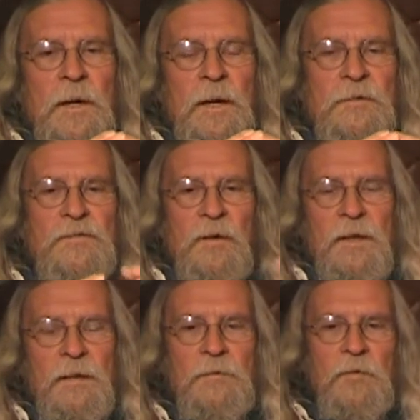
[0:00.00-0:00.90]
is
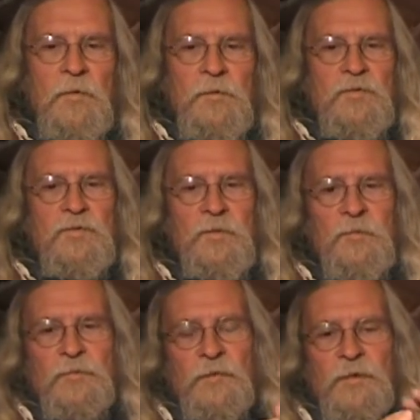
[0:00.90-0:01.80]
linked to the
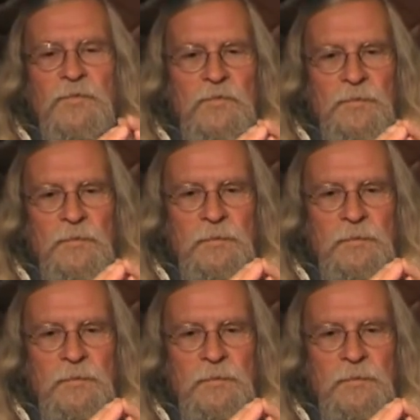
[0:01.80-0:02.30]
surface